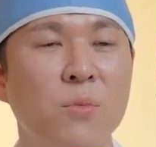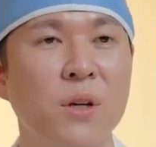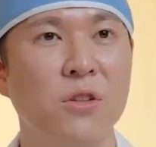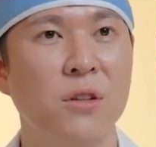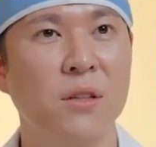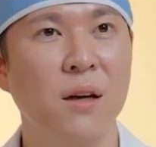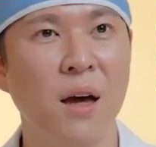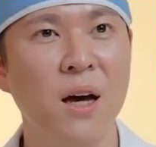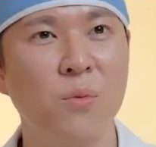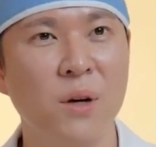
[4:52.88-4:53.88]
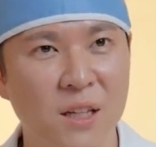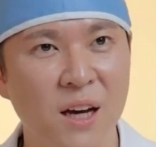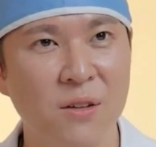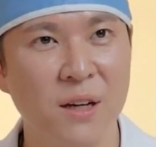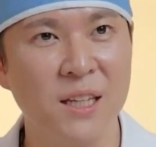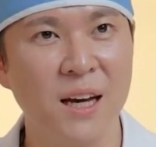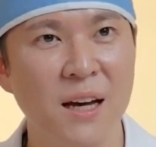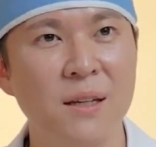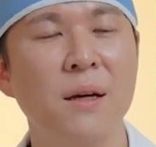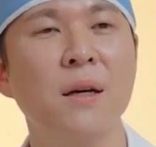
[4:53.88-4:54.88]
patients, I wonder how they
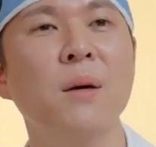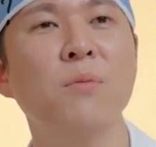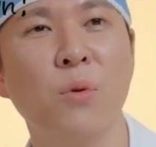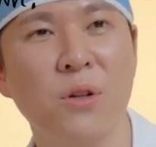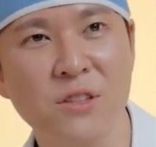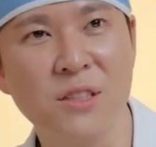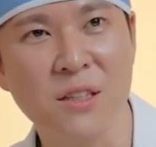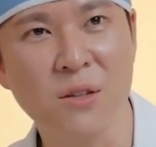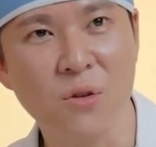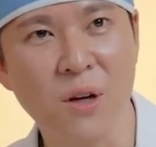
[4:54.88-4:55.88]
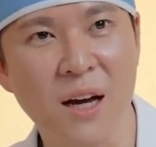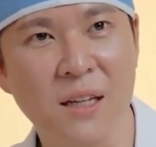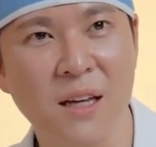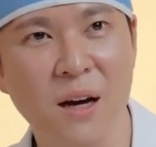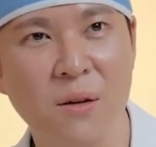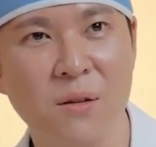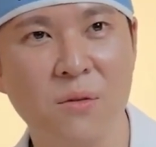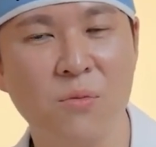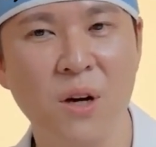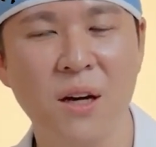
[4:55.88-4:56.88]
can avoid sitting or lying down.
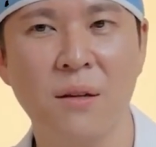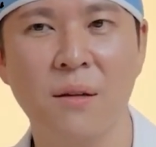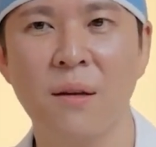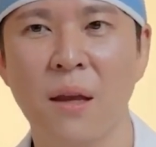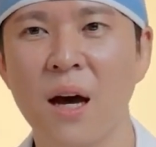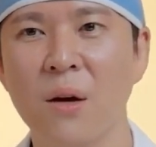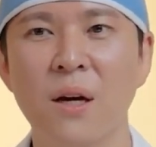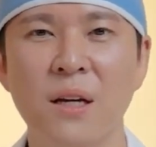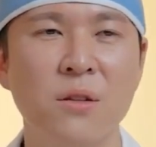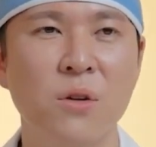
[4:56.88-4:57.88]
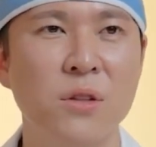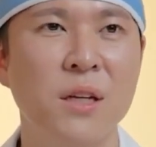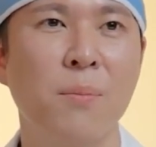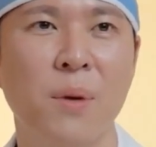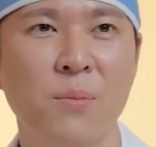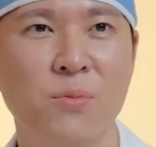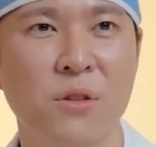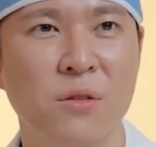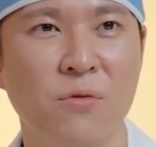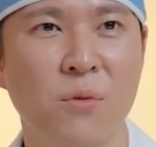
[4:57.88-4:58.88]
Right. how can it not get
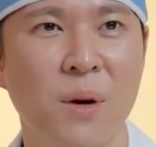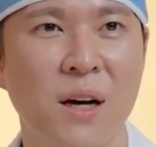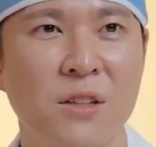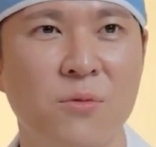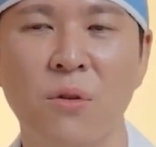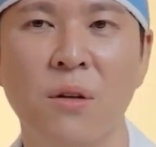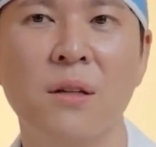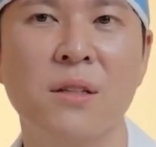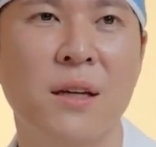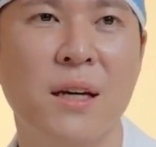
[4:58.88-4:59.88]
bumped? From my experience